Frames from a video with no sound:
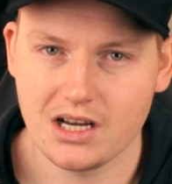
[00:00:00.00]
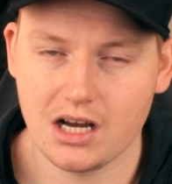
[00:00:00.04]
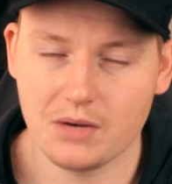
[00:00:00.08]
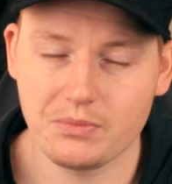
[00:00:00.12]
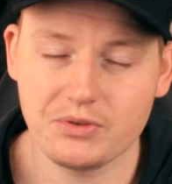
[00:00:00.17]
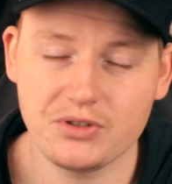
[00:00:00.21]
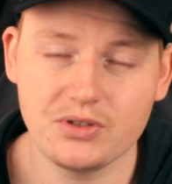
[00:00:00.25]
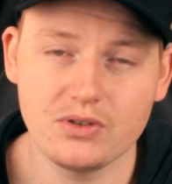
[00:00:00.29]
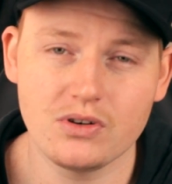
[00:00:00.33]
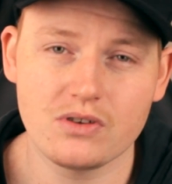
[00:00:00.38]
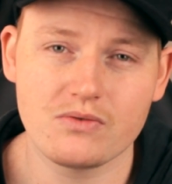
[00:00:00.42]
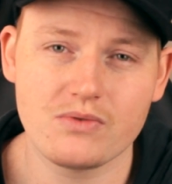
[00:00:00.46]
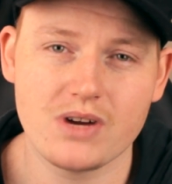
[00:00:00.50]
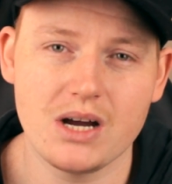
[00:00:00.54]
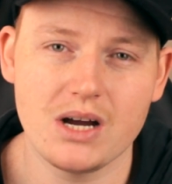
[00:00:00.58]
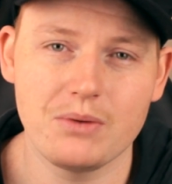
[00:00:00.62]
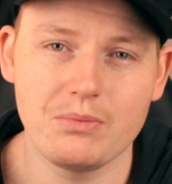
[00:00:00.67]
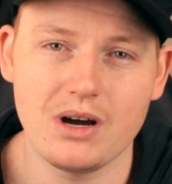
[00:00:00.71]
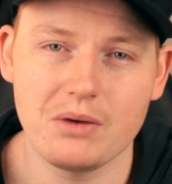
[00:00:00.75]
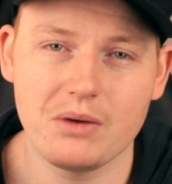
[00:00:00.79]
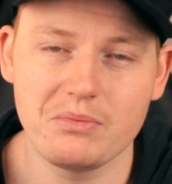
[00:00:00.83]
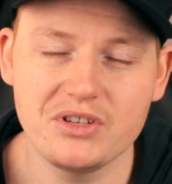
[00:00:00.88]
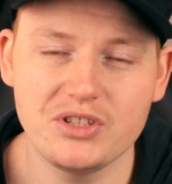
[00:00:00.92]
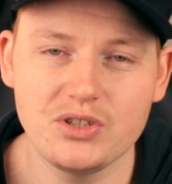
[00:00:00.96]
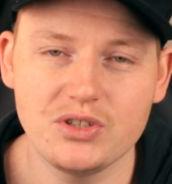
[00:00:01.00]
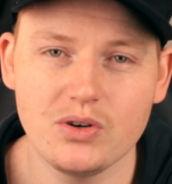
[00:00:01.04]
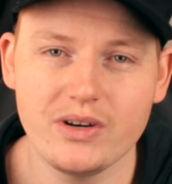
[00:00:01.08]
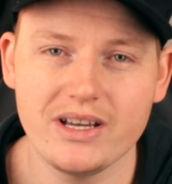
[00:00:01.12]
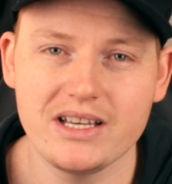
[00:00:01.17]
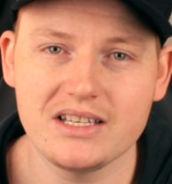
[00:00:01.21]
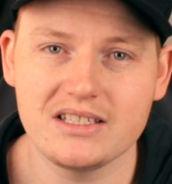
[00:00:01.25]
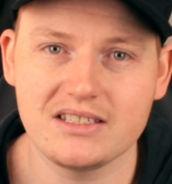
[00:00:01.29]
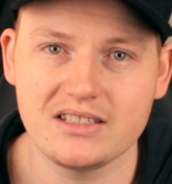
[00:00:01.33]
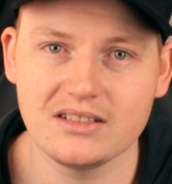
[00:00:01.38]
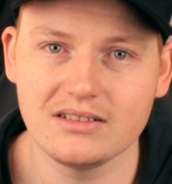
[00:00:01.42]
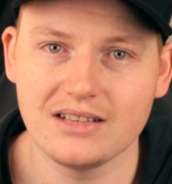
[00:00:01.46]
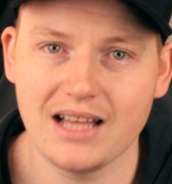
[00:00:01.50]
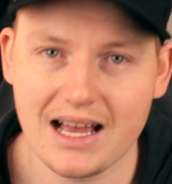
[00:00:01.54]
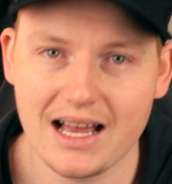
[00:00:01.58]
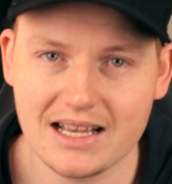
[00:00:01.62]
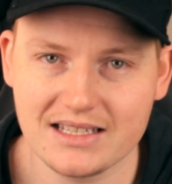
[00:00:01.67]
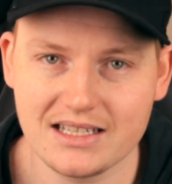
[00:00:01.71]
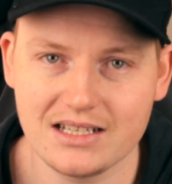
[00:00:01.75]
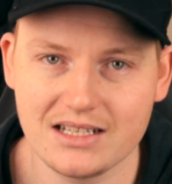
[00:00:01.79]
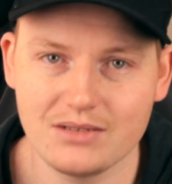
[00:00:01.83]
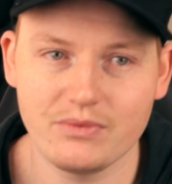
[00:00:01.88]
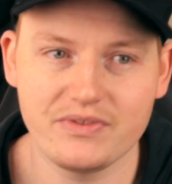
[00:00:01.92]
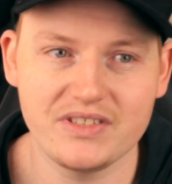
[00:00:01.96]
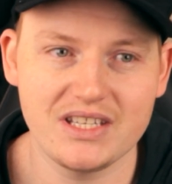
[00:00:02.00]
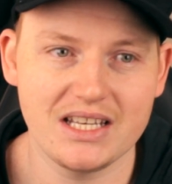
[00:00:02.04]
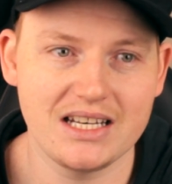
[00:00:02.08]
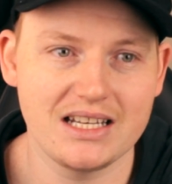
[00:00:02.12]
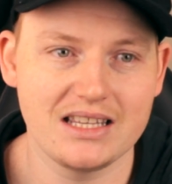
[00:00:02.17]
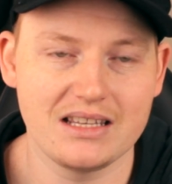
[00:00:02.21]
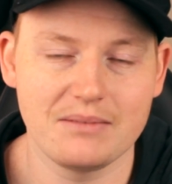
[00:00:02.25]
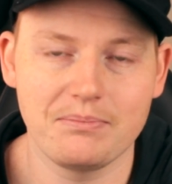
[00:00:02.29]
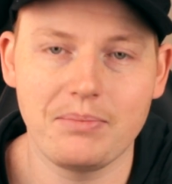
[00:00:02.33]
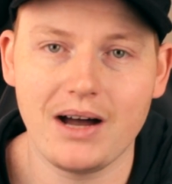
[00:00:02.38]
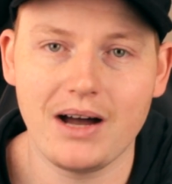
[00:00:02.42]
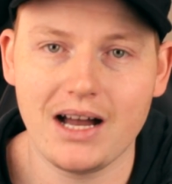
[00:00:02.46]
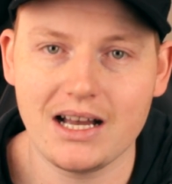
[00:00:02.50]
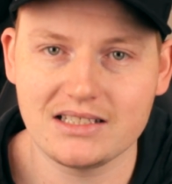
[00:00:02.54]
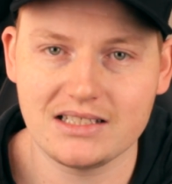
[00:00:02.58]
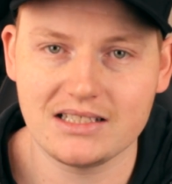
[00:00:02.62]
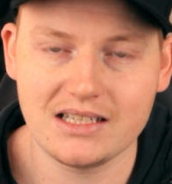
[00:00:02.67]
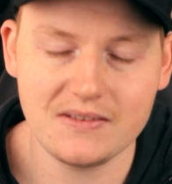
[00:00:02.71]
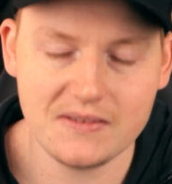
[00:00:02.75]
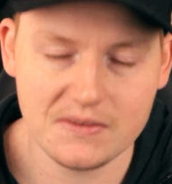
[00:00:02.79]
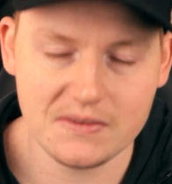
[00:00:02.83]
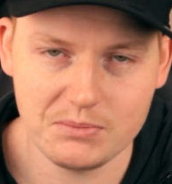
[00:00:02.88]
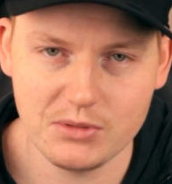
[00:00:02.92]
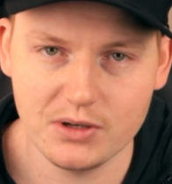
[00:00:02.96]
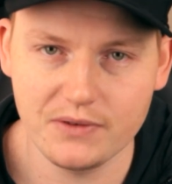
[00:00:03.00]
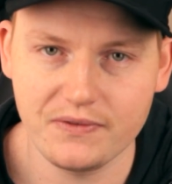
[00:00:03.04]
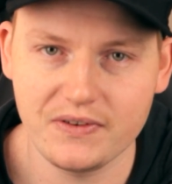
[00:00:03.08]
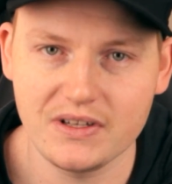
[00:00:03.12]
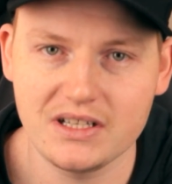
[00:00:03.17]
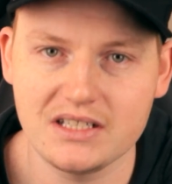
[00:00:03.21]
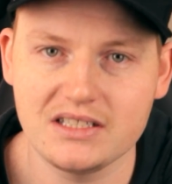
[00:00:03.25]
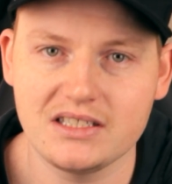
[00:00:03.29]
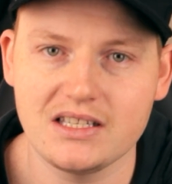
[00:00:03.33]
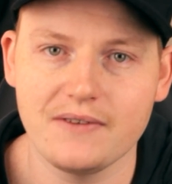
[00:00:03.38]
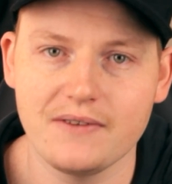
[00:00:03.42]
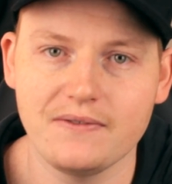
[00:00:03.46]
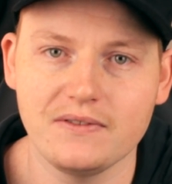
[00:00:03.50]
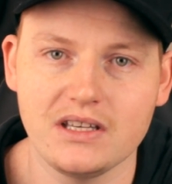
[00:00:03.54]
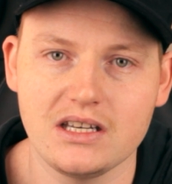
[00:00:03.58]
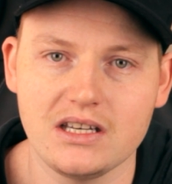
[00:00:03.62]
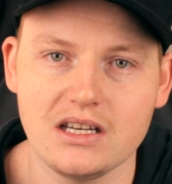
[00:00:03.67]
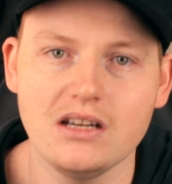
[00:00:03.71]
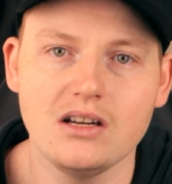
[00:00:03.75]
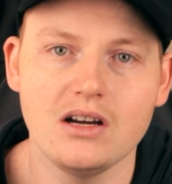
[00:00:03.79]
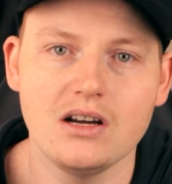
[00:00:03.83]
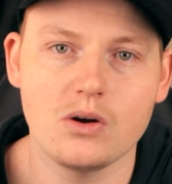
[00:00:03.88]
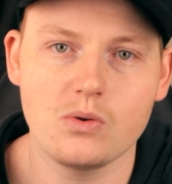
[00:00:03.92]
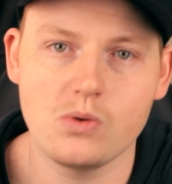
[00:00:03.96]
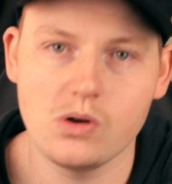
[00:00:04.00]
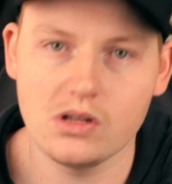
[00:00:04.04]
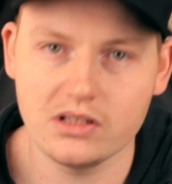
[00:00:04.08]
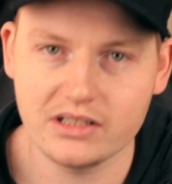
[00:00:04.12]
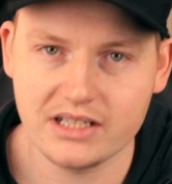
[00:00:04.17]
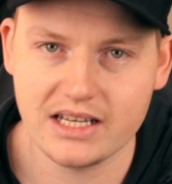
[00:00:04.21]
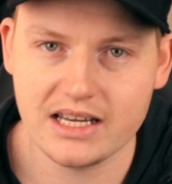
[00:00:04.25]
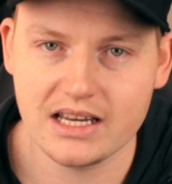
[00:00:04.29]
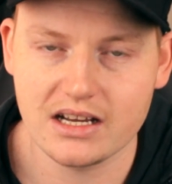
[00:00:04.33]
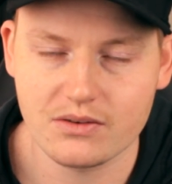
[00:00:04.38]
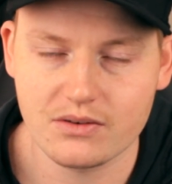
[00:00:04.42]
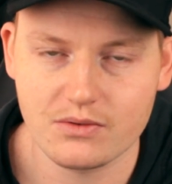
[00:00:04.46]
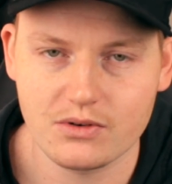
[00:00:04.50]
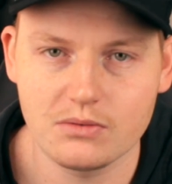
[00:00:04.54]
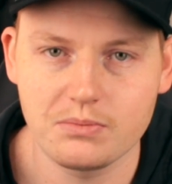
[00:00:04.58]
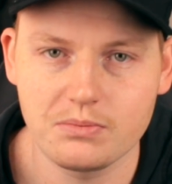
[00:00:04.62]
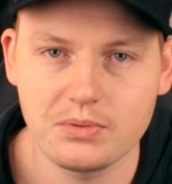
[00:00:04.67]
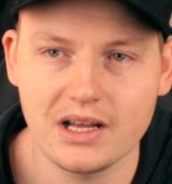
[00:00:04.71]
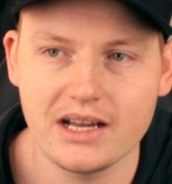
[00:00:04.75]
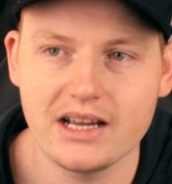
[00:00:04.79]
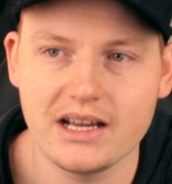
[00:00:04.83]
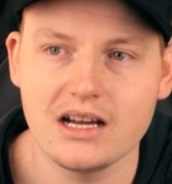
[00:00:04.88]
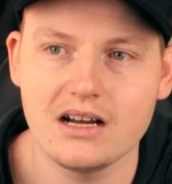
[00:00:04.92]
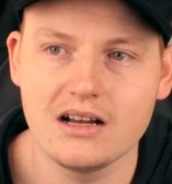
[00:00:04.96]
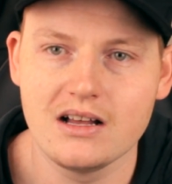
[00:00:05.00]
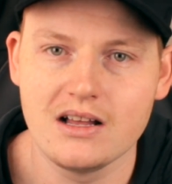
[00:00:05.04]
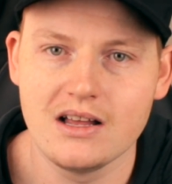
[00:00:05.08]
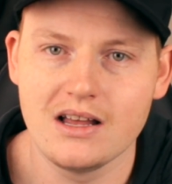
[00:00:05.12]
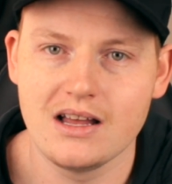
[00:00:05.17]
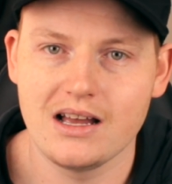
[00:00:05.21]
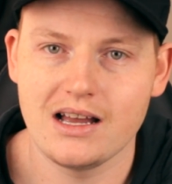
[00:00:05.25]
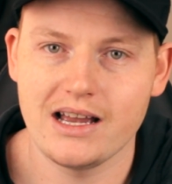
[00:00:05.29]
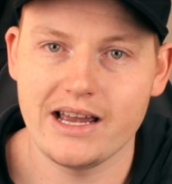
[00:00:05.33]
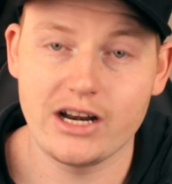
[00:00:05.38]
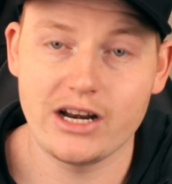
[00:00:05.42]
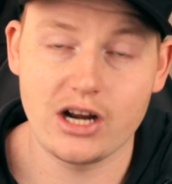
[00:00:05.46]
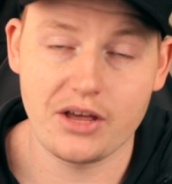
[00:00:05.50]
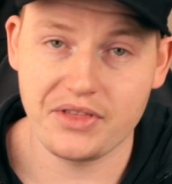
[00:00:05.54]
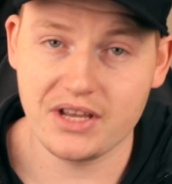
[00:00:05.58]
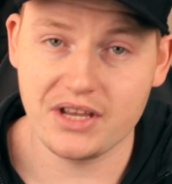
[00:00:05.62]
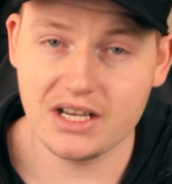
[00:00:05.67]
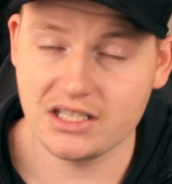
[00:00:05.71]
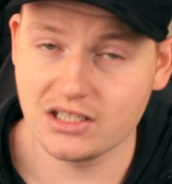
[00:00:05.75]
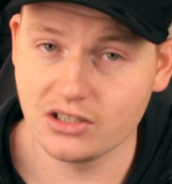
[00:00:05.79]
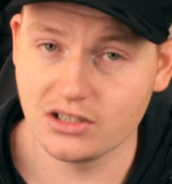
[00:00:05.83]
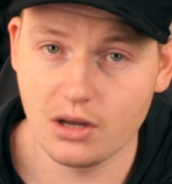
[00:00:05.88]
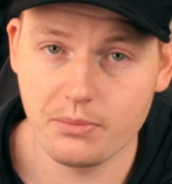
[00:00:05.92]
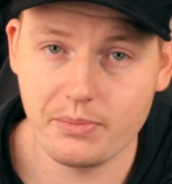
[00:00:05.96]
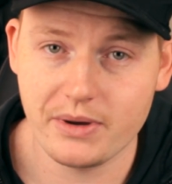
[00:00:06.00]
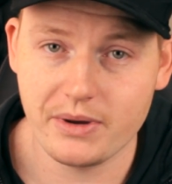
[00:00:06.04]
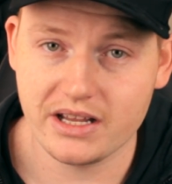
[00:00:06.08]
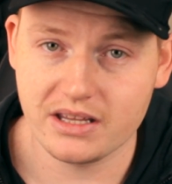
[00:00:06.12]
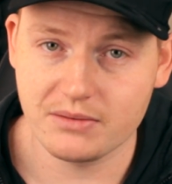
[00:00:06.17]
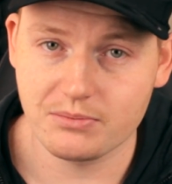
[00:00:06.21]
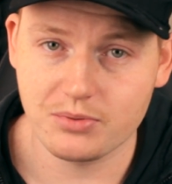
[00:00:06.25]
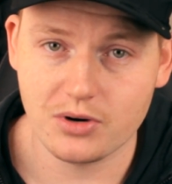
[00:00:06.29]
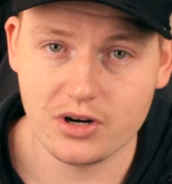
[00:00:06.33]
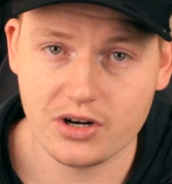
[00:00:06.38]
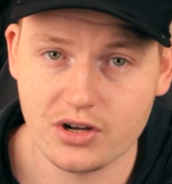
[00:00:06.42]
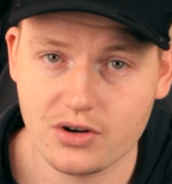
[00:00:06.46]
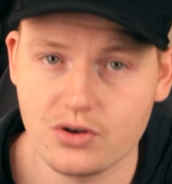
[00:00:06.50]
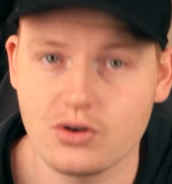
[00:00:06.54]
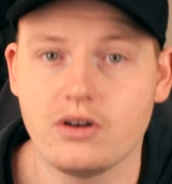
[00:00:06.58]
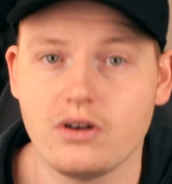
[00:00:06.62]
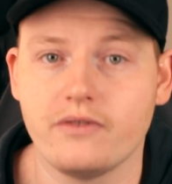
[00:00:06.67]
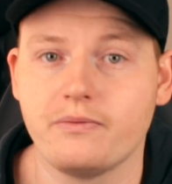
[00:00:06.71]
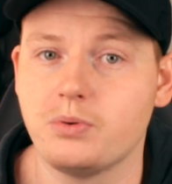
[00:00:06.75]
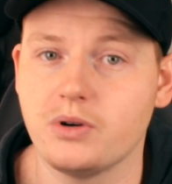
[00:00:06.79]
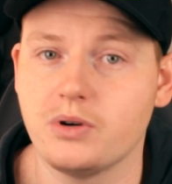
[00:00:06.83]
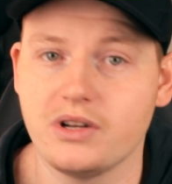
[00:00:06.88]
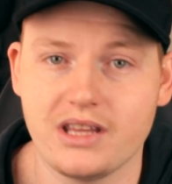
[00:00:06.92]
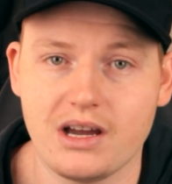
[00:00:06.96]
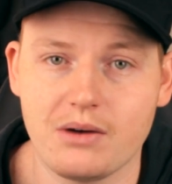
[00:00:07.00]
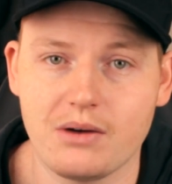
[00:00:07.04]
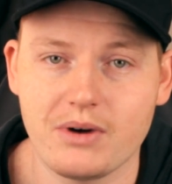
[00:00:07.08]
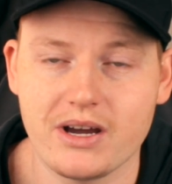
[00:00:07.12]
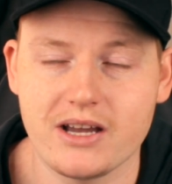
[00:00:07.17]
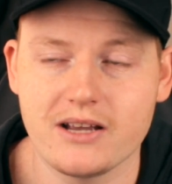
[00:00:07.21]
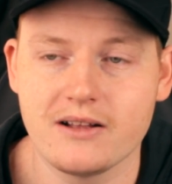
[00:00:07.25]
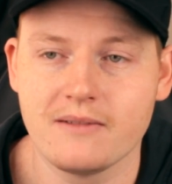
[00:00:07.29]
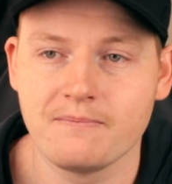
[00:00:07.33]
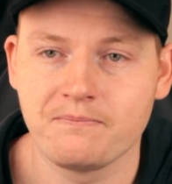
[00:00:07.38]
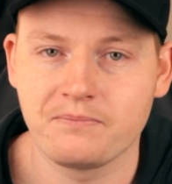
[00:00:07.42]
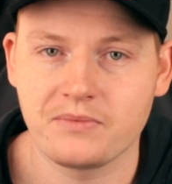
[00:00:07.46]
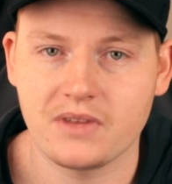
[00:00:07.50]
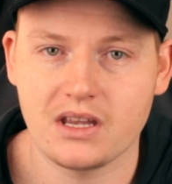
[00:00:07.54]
We saw in round 1, we saw he still has it. We've seen in the past, Anthony Milford is definitely a quality NRL player. And I think he's a lot better than Brody Croft, put it that way.